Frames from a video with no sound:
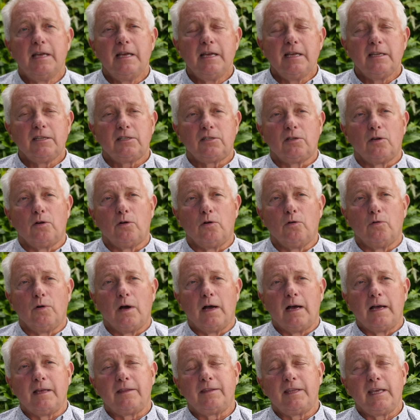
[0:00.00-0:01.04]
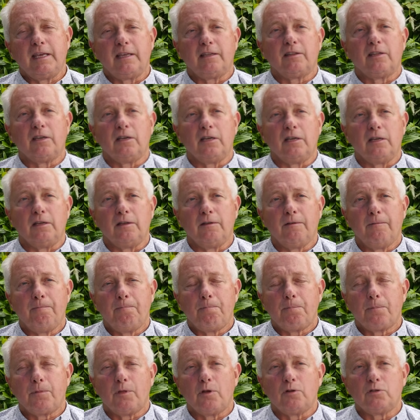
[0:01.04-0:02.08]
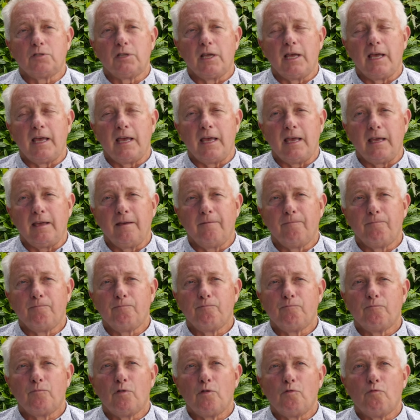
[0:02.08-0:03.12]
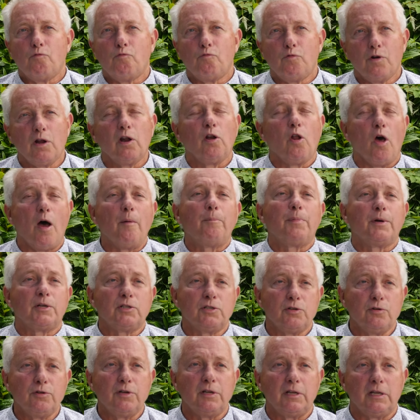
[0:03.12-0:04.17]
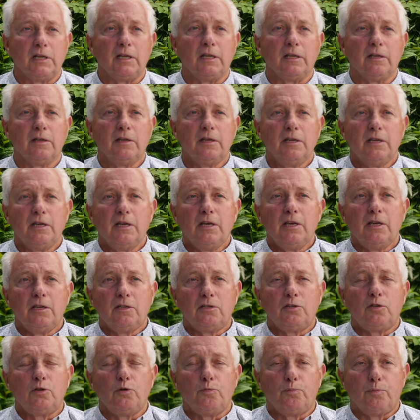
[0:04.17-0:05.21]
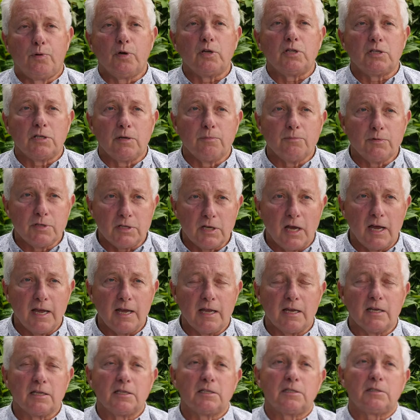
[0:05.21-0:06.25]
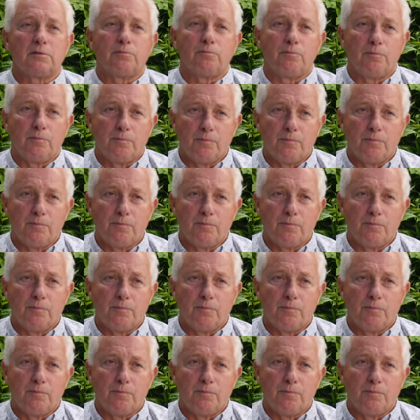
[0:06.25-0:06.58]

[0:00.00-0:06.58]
So I think there's a real opportunity to put some science